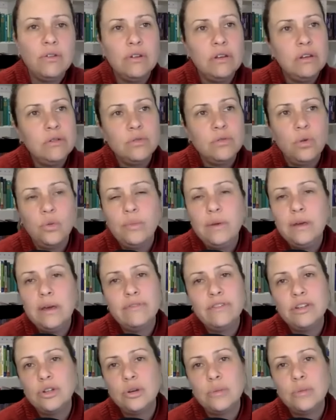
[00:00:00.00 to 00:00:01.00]
or you told me I
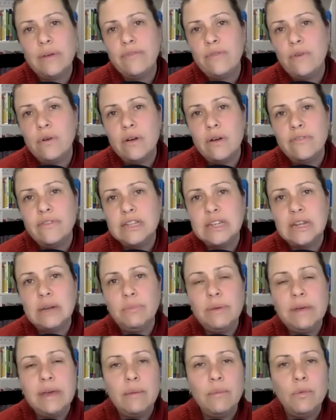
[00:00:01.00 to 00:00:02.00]
have to turn my phone off at
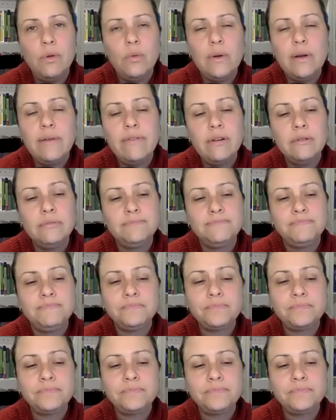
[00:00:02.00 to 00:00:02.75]
10 p.m. or whatever.